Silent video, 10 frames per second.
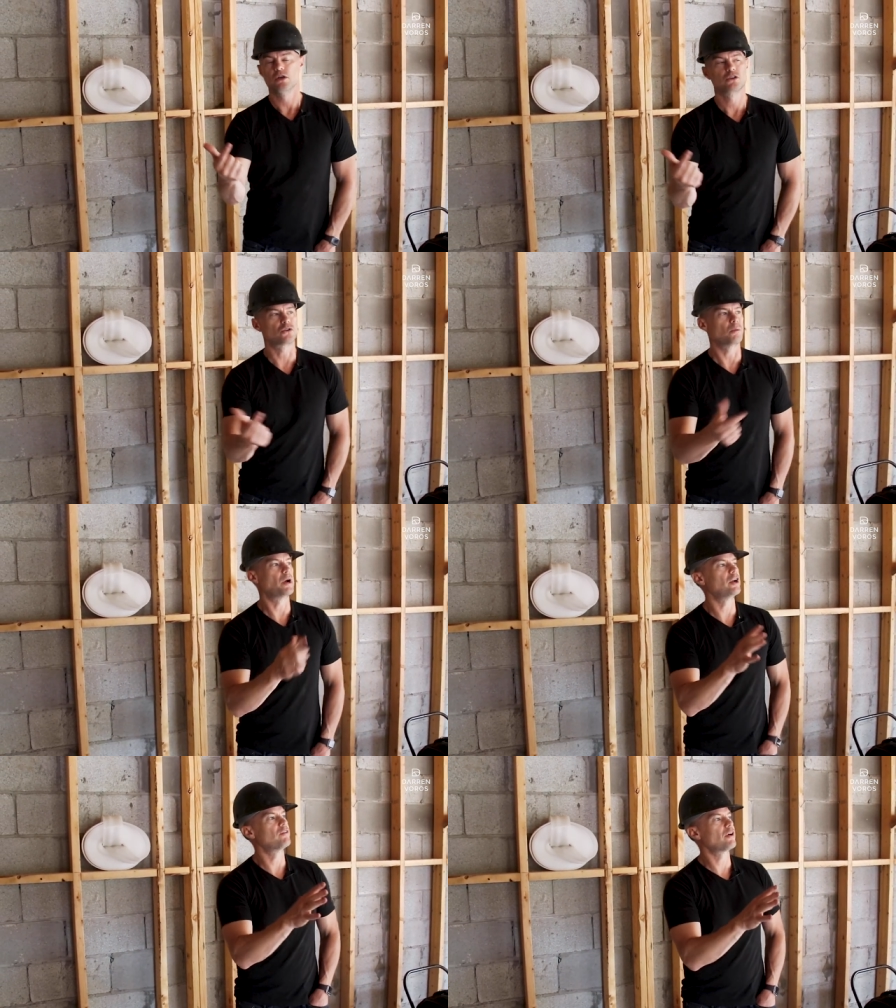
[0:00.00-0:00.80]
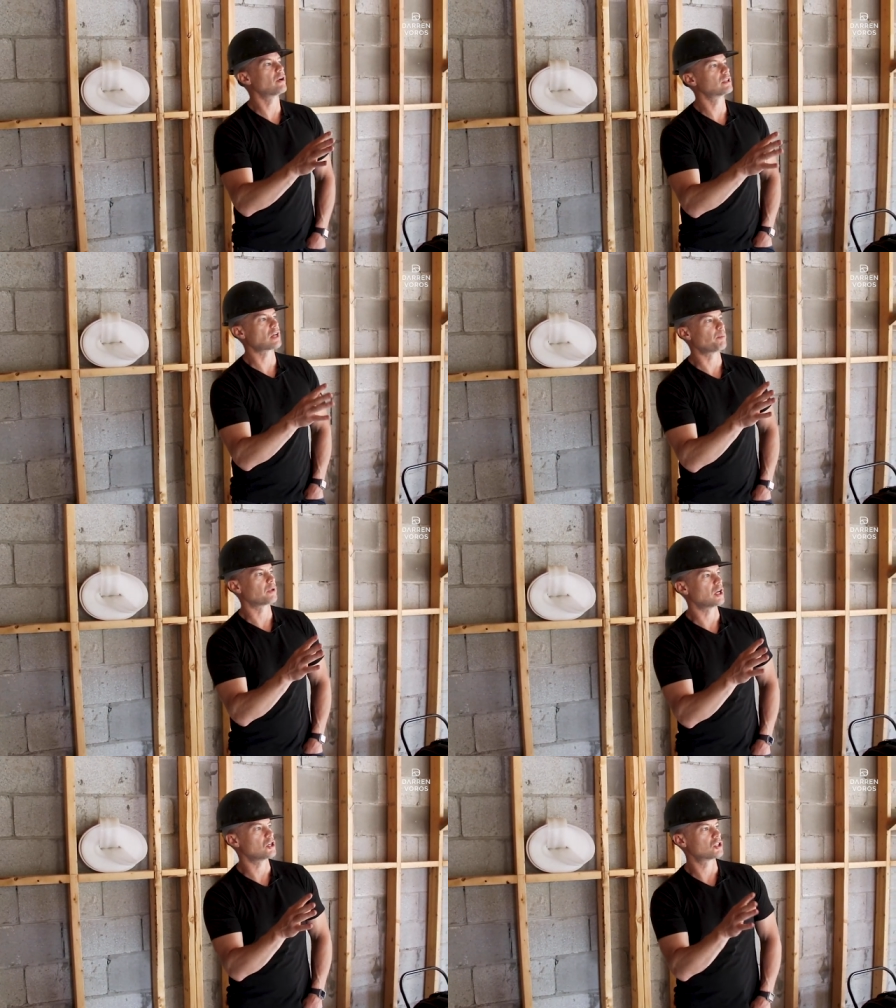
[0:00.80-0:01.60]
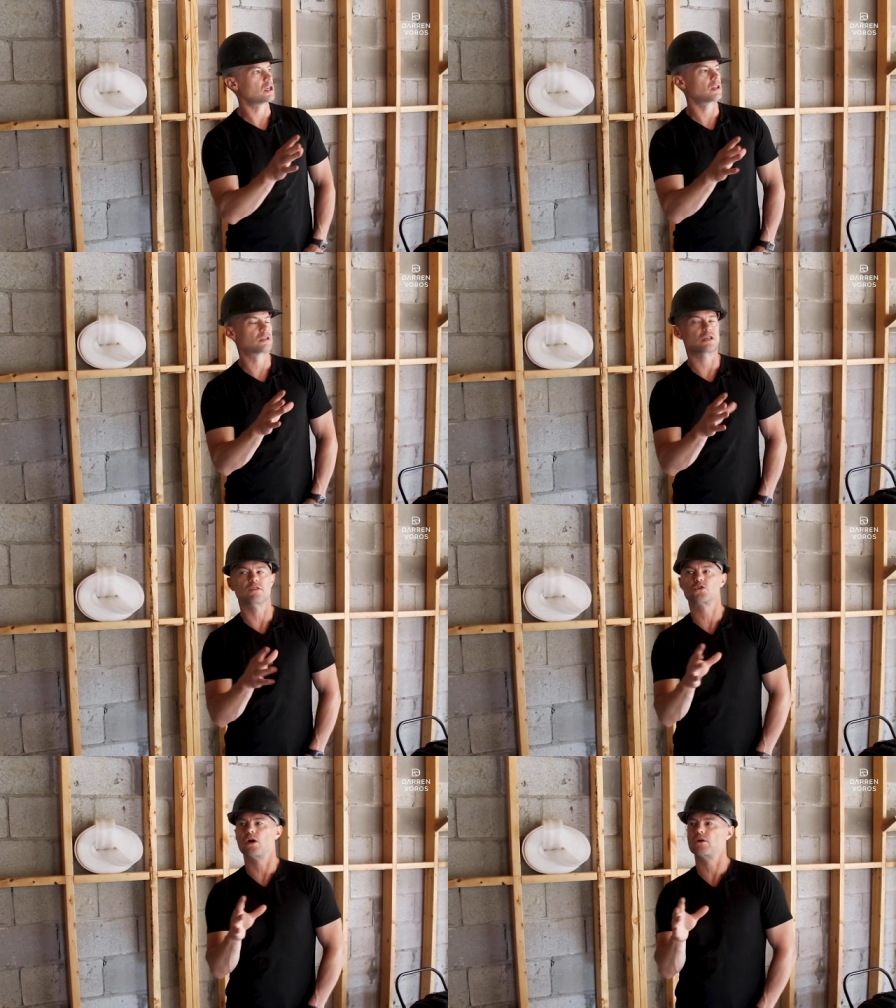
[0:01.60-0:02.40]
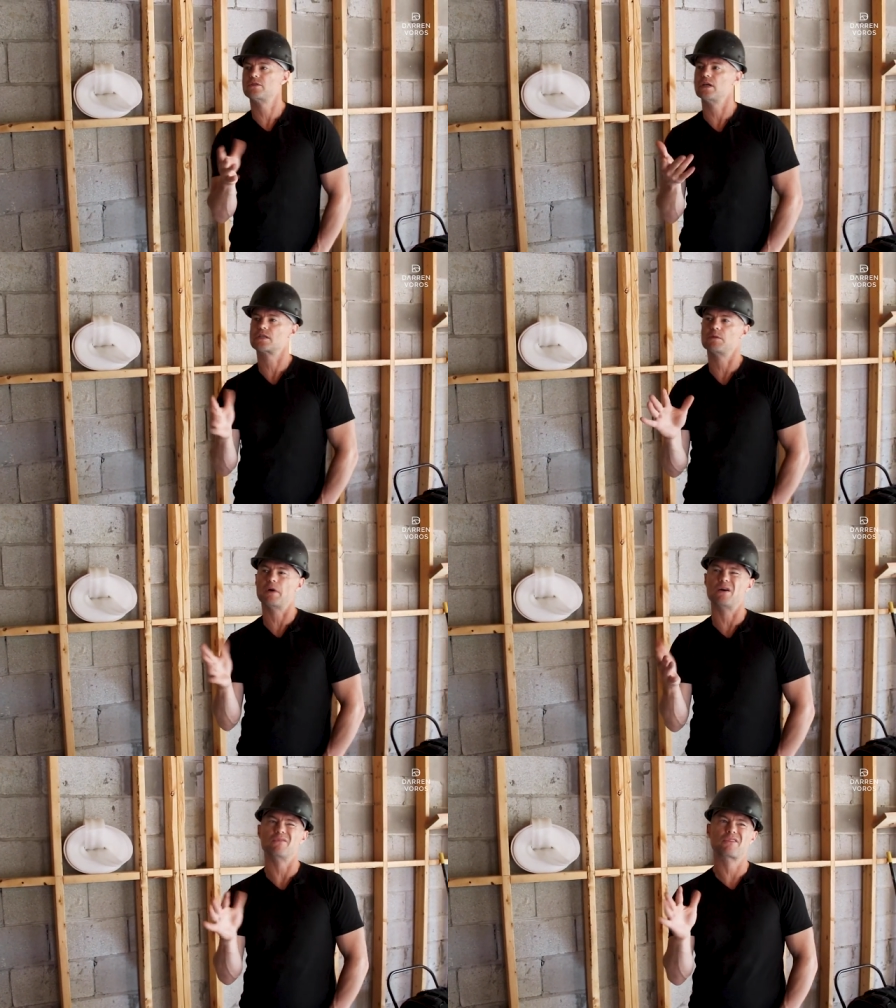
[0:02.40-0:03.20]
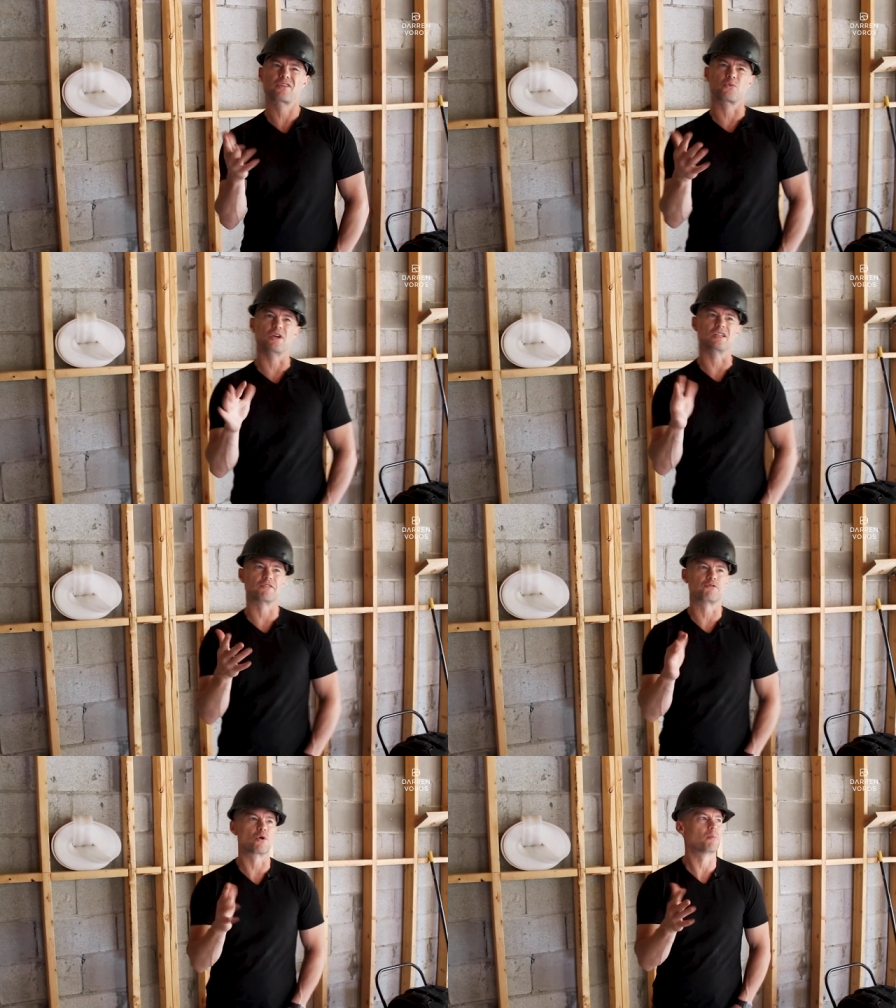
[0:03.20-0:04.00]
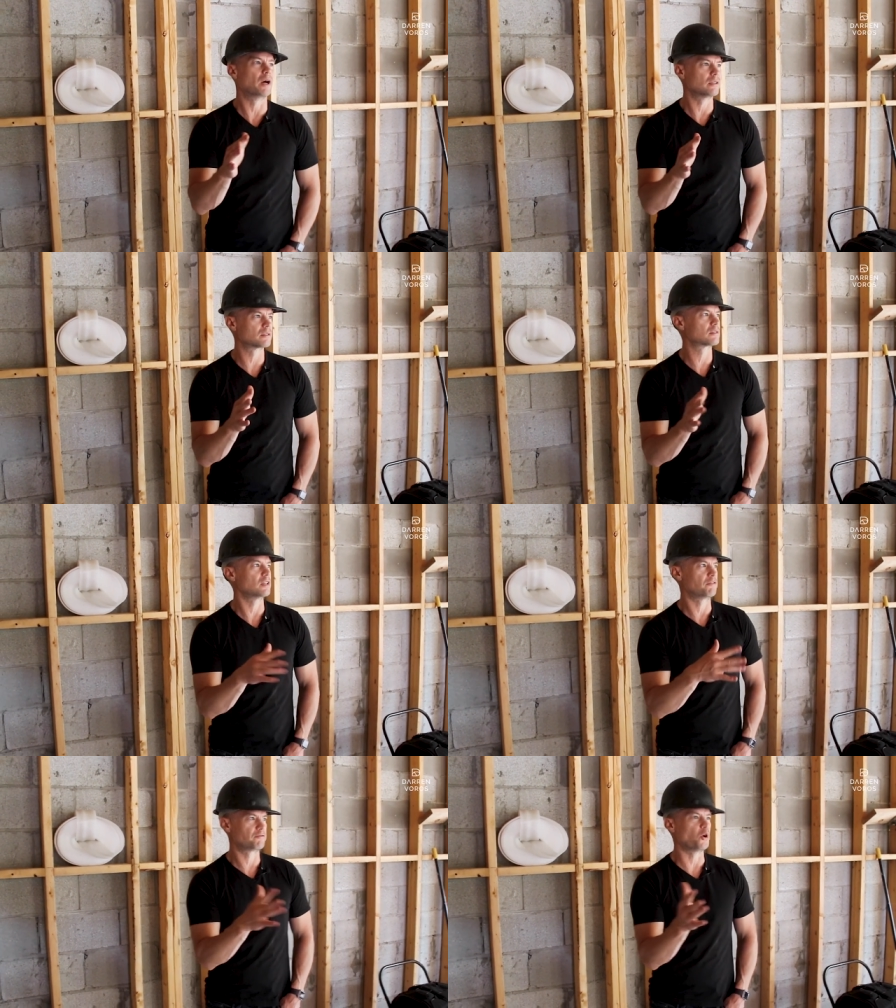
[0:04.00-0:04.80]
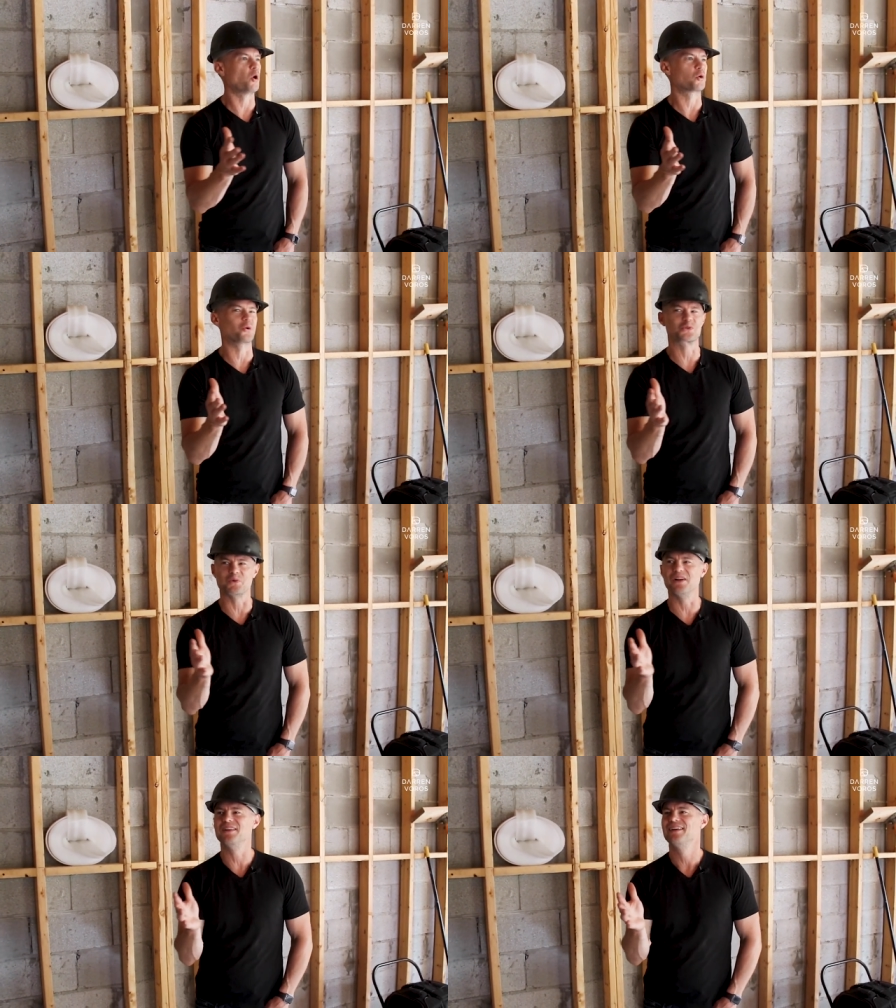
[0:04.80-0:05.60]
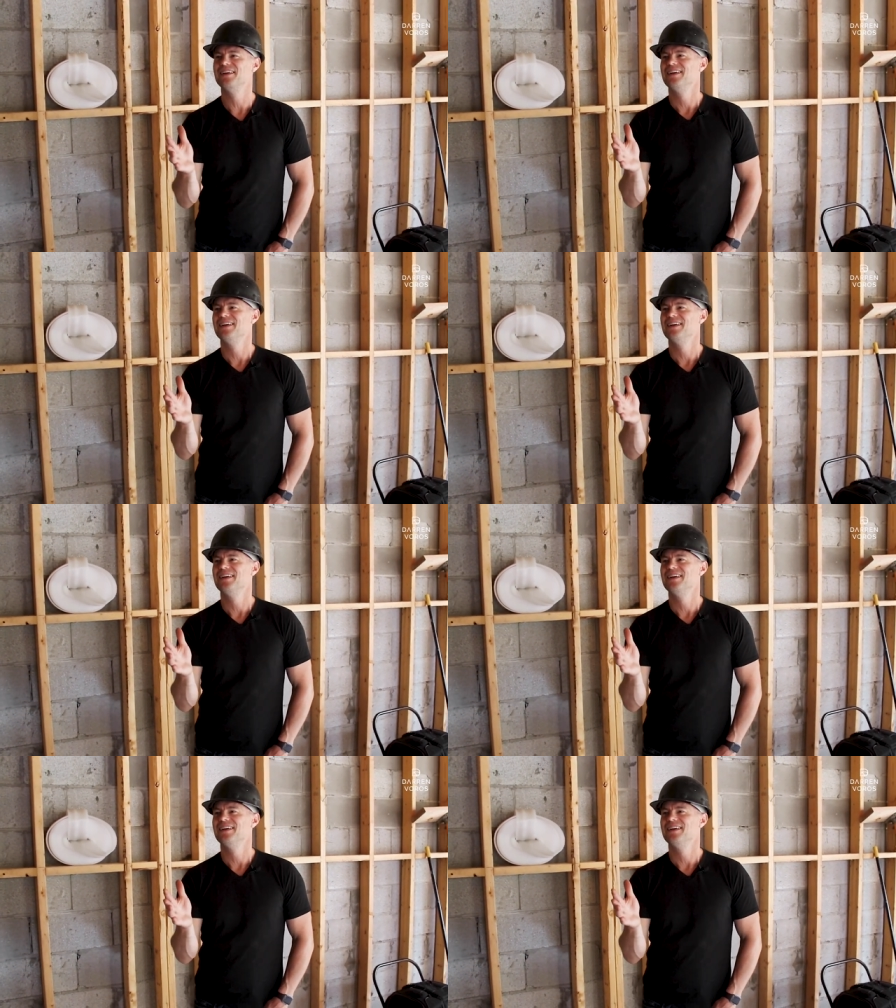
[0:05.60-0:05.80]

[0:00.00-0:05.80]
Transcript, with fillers: So a minor variance application in the city of Toronto takes about three to four months, if all goes well.